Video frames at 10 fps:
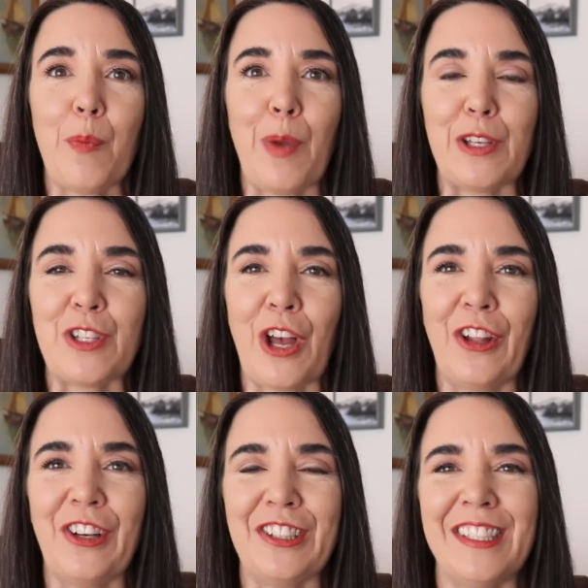week,
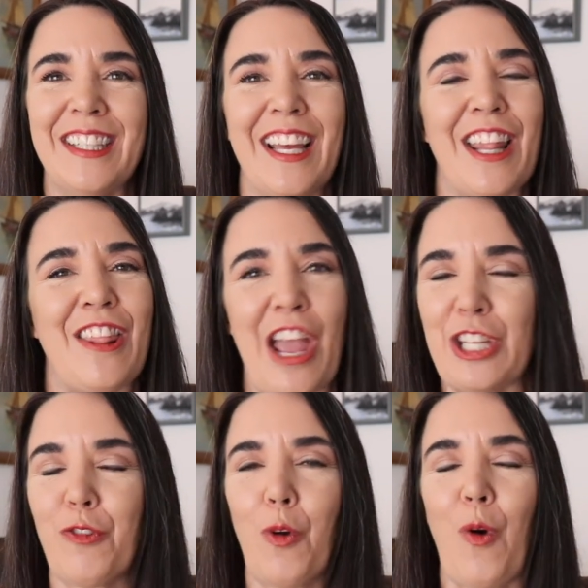bestsellers.
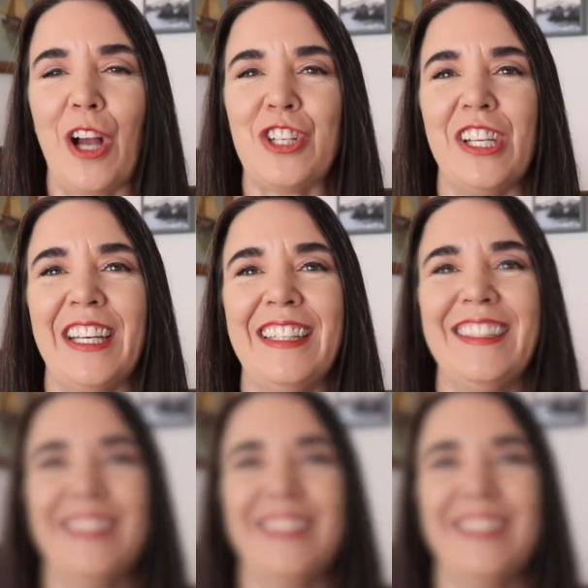Thanks for watching.